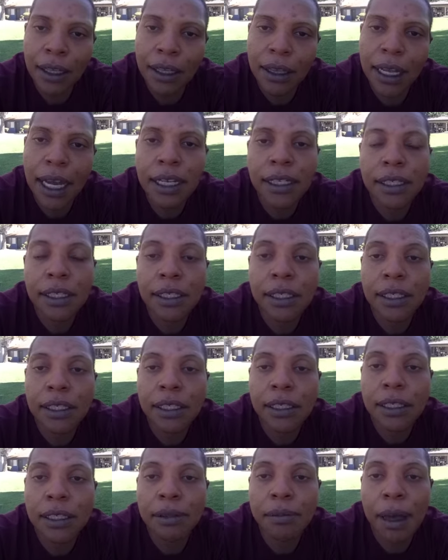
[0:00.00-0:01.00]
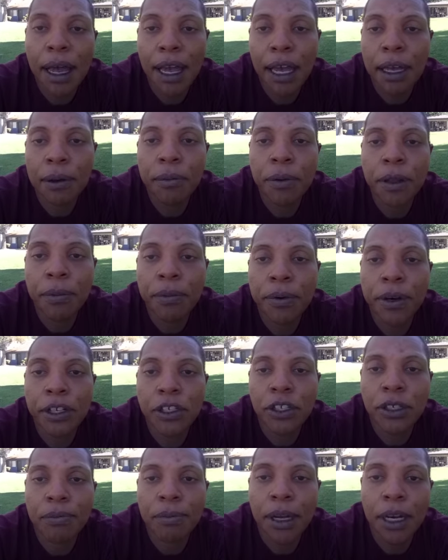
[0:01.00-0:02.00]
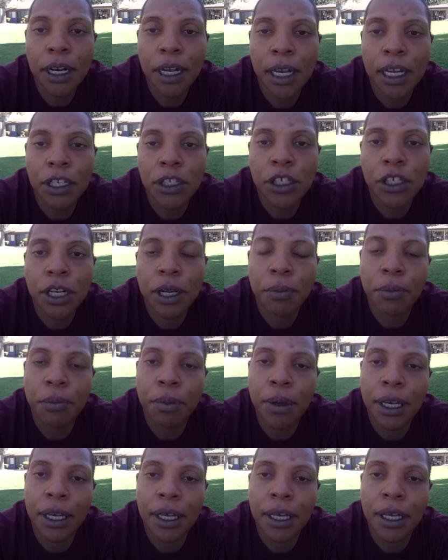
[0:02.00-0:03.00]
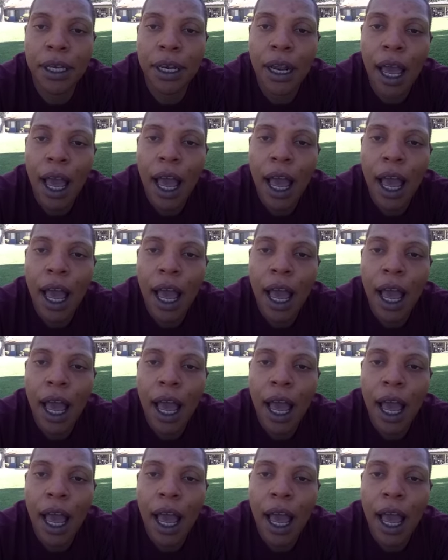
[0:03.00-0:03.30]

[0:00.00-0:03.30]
That's my high blood pressure medication. I've been